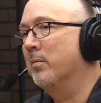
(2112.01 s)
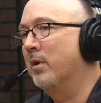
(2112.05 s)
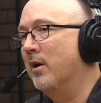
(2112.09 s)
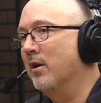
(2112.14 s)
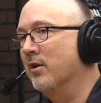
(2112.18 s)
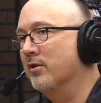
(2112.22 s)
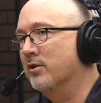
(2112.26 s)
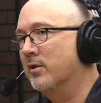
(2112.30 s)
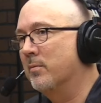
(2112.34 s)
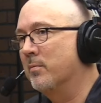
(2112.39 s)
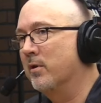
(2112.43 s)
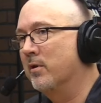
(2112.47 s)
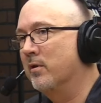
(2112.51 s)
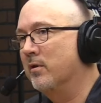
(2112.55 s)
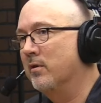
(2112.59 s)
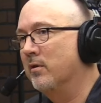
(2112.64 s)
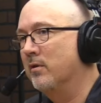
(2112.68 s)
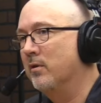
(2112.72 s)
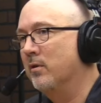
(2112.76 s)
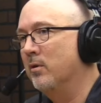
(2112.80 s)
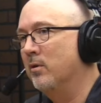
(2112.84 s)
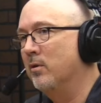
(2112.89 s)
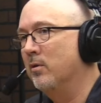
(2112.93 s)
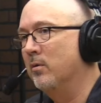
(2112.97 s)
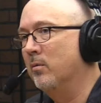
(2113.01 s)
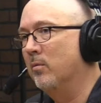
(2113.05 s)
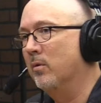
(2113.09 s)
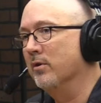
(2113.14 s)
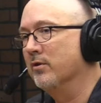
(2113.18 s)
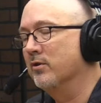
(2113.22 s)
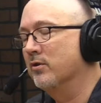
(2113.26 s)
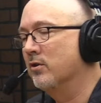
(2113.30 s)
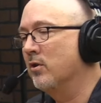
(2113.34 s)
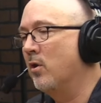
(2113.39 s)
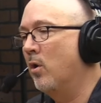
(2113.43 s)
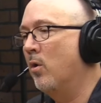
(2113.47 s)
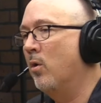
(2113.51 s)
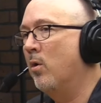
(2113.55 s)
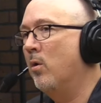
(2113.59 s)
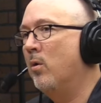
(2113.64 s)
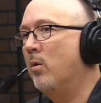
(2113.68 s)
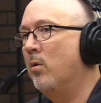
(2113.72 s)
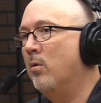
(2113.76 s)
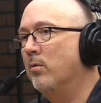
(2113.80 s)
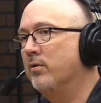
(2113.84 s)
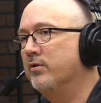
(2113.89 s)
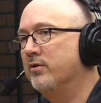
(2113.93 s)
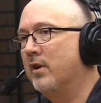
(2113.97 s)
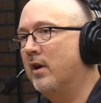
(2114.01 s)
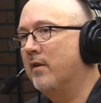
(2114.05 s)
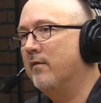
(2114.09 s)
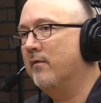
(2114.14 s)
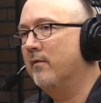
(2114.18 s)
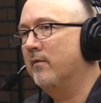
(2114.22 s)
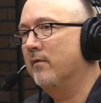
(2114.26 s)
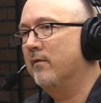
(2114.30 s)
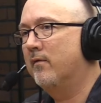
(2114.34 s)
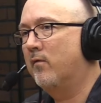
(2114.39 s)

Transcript: customer who was so set